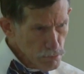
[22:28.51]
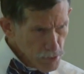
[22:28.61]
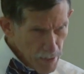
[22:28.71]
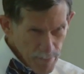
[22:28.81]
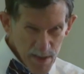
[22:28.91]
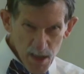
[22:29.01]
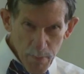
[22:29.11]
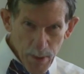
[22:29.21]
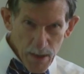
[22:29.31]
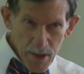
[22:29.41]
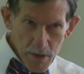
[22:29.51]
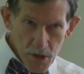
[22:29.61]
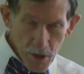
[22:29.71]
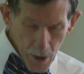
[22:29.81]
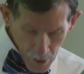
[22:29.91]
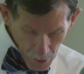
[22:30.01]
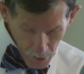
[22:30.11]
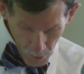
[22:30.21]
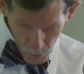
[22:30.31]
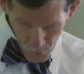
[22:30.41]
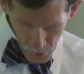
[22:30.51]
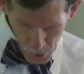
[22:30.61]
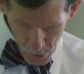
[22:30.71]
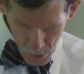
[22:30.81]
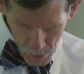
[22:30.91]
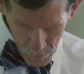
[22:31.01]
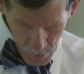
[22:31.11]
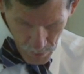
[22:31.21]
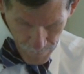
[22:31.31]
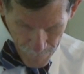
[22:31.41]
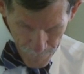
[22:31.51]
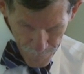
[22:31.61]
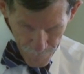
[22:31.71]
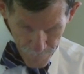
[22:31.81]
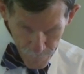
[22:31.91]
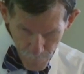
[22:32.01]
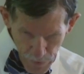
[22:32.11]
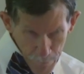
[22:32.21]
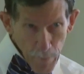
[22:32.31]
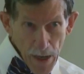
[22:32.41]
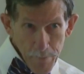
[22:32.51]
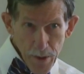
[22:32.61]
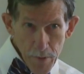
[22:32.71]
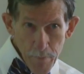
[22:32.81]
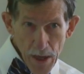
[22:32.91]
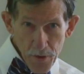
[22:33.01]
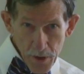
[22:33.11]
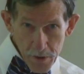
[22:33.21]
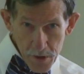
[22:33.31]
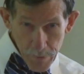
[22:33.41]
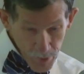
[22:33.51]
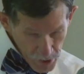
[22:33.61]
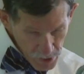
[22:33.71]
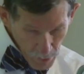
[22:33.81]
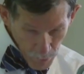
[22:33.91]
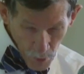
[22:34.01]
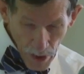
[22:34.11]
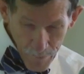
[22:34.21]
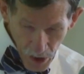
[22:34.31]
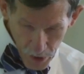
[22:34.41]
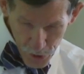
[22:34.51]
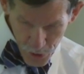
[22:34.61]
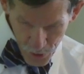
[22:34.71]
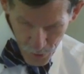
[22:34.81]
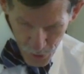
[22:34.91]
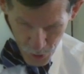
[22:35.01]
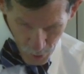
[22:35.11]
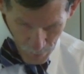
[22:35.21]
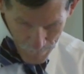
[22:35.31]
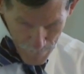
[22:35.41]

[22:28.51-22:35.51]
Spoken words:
The Episcopalians are getting in on this. It might be Methodist Episcopal, I'm not too sure.